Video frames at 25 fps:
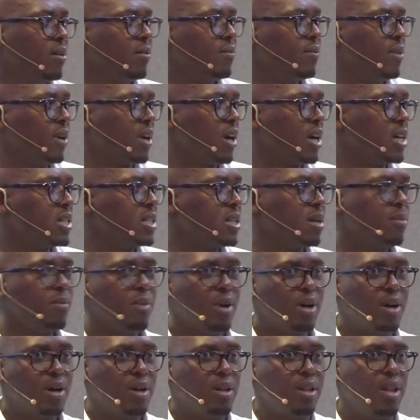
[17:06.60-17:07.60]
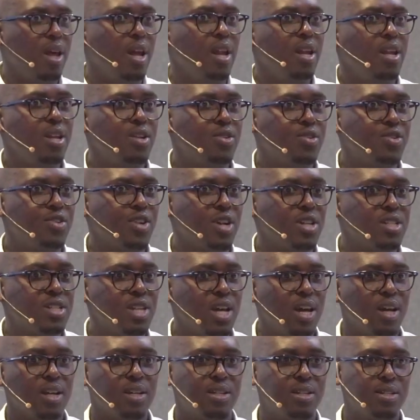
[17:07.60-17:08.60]
For customer, they need to
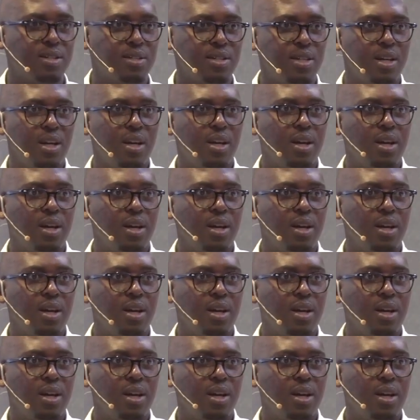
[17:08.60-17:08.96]
transact.